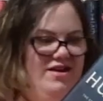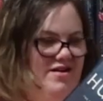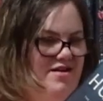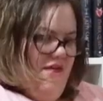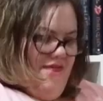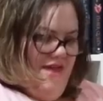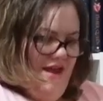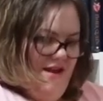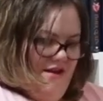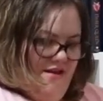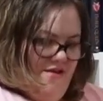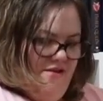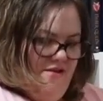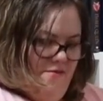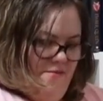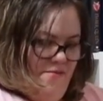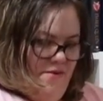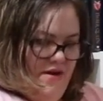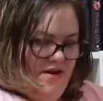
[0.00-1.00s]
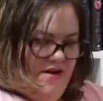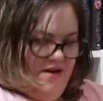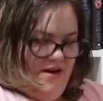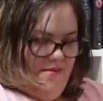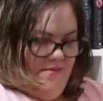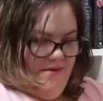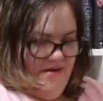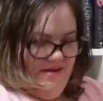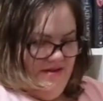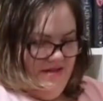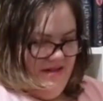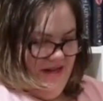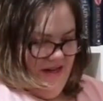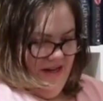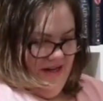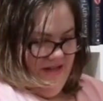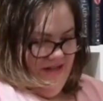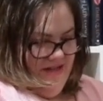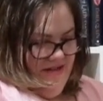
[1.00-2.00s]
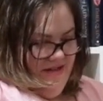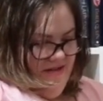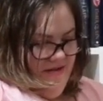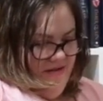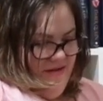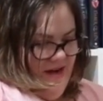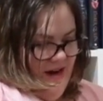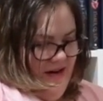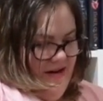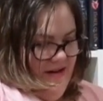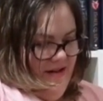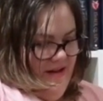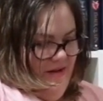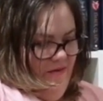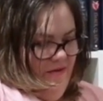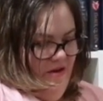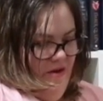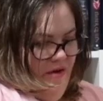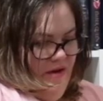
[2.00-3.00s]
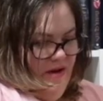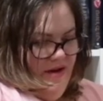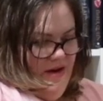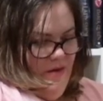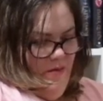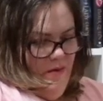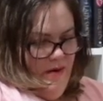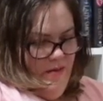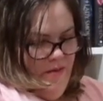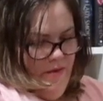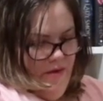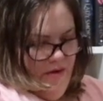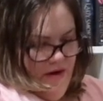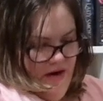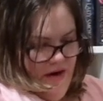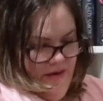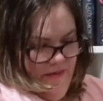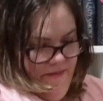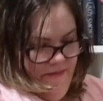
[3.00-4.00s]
And that is book number 6. So technically we only need 1 more.